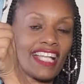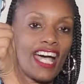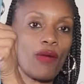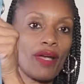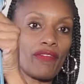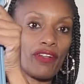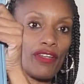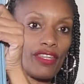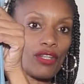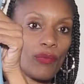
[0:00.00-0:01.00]

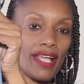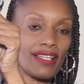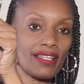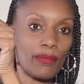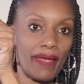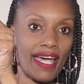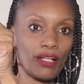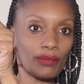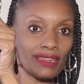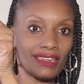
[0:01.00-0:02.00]
However, the way that the
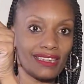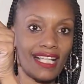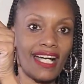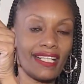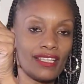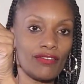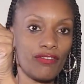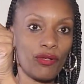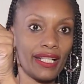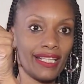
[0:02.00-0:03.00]
bag was designed and
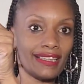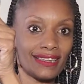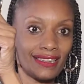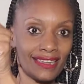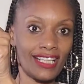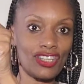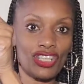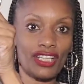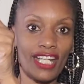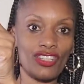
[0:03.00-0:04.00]
for its
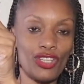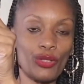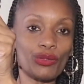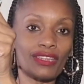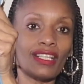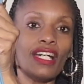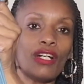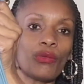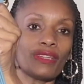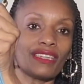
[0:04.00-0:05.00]
intention and use
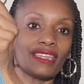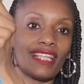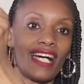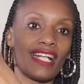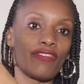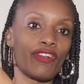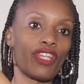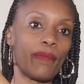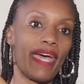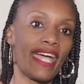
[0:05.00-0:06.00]
was designed for
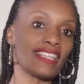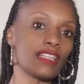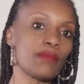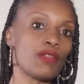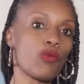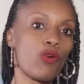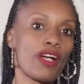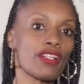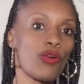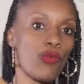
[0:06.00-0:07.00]
the bag to be
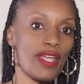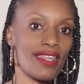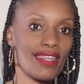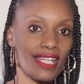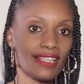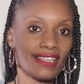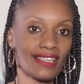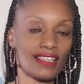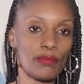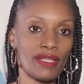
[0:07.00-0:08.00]
worn with
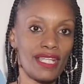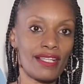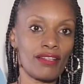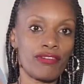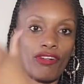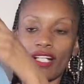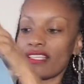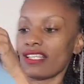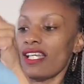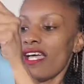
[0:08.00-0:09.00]
this being the
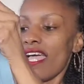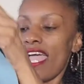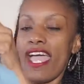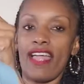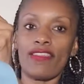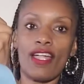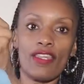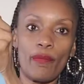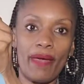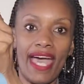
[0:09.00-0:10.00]
front and
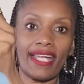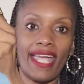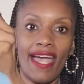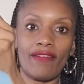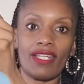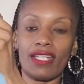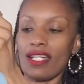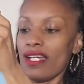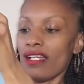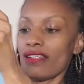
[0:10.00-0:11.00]
the back having
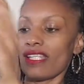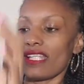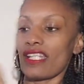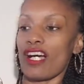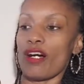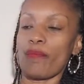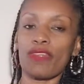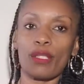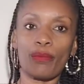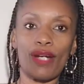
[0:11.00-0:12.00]
the
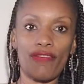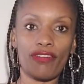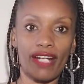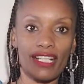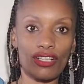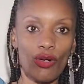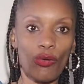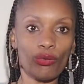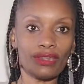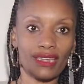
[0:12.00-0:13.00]
perforated
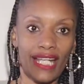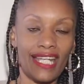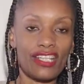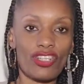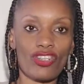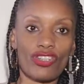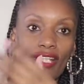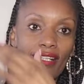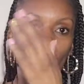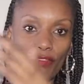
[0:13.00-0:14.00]
holes in H
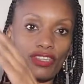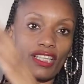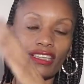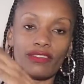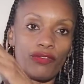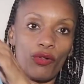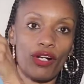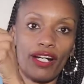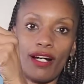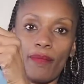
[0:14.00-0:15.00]
just
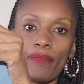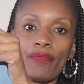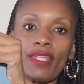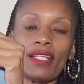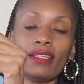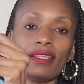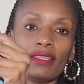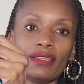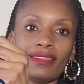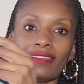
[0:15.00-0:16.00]
for
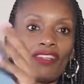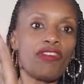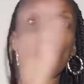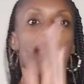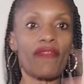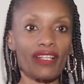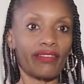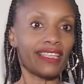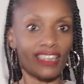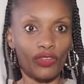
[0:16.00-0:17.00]
whatever the
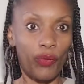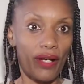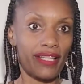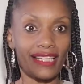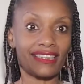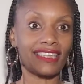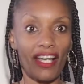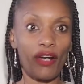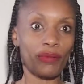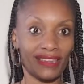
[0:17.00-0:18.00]
reasons were. That's just
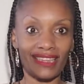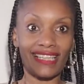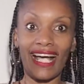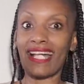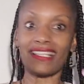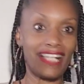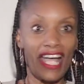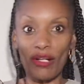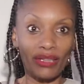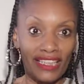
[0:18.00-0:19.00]
how it was designed. And
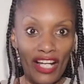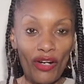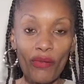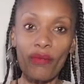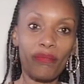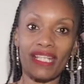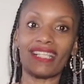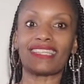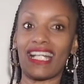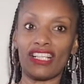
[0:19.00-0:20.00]
I only know
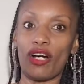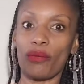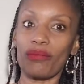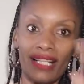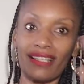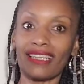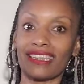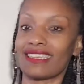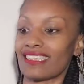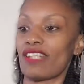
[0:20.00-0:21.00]
because I know. And let's
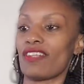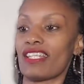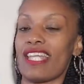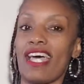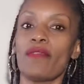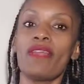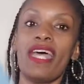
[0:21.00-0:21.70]
just leave it at that.